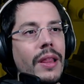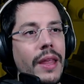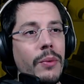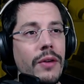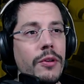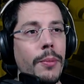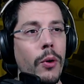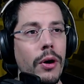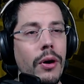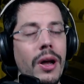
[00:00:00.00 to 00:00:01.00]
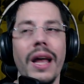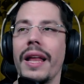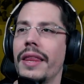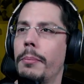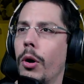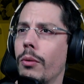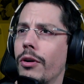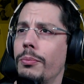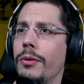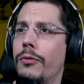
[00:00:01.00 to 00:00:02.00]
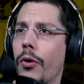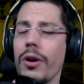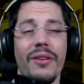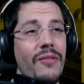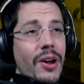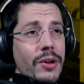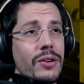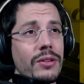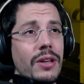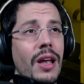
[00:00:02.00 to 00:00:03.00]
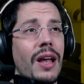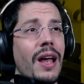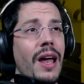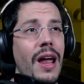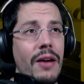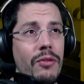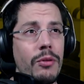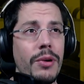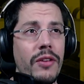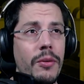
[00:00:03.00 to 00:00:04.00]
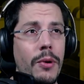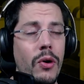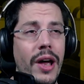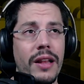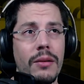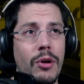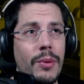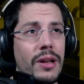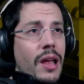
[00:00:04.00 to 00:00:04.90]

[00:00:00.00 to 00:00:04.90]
Then we have the Bowler. The Bowler was before very good. Everyone plays the Bowler at the moment.